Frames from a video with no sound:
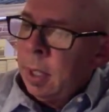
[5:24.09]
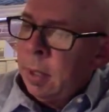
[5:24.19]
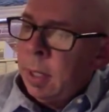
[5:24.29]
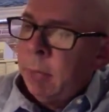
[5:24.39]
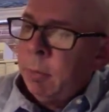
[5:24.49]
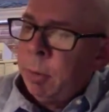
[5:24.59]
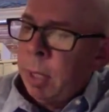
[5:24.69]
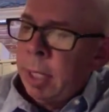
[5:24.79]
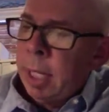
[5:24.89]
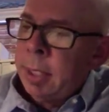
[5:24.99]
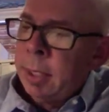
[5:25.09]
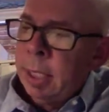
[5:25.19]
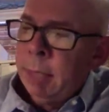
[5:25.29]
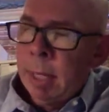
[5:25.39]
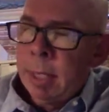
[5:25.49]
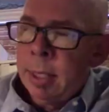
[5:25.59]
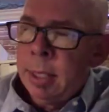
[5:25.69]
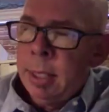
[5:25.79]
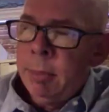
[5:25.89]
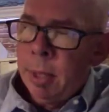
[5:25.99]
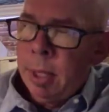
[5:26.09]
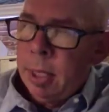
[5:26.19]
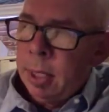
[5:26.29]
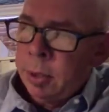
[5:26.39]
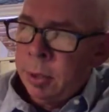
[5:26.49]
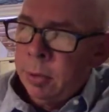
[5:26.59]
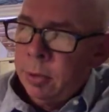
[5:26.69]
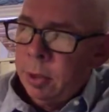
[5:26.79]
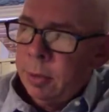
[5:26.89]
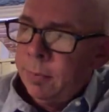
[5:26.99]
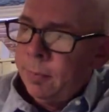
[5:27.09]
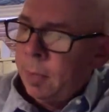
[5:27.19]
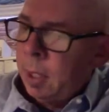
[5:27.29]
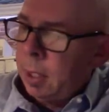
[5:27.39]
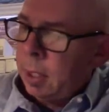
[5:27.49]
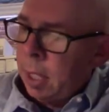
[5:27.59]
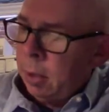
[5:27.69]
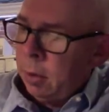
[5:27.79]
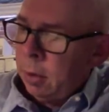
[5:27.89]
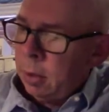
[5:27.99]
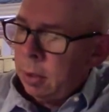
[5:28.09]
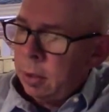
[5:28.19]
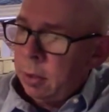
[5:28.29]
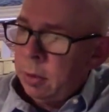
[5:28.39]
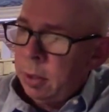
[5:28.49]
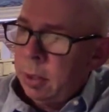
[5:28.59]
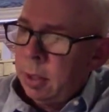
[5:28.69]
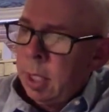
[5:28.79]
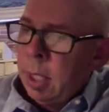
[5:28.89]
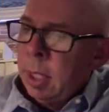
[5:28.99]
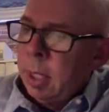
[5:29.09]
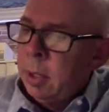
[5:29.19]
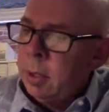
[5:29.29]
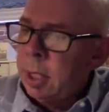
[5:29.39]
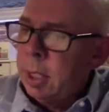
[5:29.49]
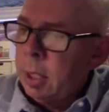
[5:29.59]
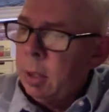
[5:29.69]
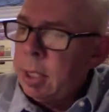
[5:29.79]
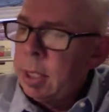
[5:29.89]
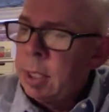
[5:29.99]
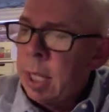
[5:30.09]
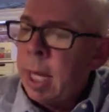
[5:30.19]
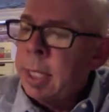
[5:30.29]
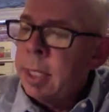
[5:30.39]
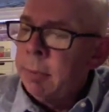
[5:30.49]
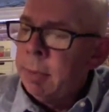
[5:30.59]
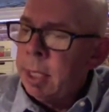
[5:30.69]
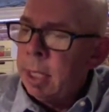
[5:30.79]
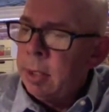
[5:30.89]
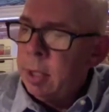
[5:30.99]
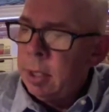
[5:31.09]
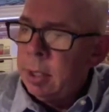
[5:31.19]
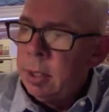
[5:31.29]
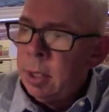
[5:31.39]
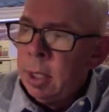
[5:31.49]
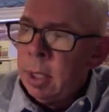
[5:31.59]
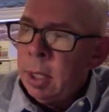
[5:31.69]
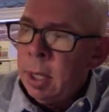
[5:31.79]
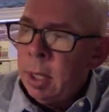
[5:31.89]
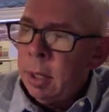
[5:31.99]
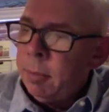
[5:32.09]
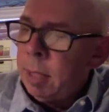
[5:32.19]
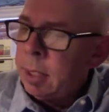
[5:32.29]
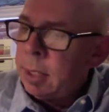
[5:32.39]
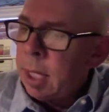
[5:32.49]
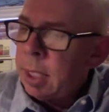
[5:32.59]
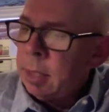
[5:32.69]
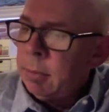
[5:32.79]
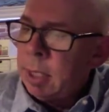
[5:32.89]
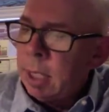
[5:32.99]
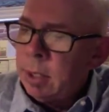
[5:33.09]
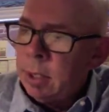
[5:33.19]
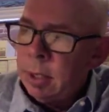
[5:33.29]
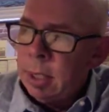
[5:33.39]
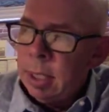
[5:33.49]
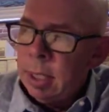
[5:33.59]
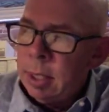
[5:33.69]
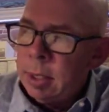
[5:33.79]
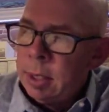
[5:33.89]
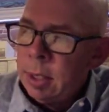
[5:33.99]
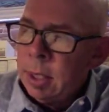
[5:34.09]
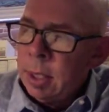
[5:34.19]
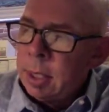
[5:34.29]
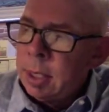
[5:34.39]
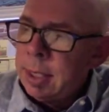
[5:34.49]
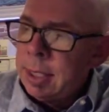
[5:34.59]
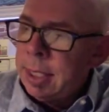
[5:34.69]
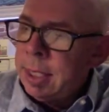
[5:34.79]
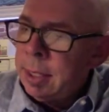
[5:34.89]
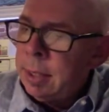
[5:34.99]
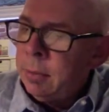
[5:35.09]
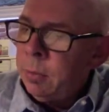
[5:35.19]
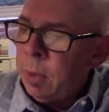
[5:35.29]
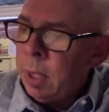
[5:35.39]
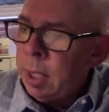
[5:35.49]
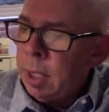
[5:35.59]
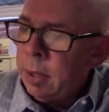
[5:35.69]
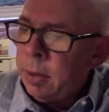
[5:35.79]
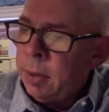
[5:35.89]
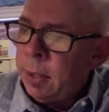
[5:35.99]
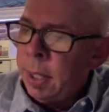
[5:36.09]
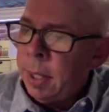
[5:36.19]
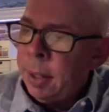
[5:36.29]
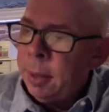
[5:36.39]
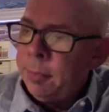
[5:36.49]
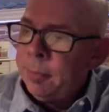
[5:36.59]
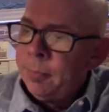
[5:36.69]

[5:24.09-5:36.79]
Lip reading: that's a NEPA exclusion, categorical exclusion. There is a size limitation, and the size limitation is consistent with the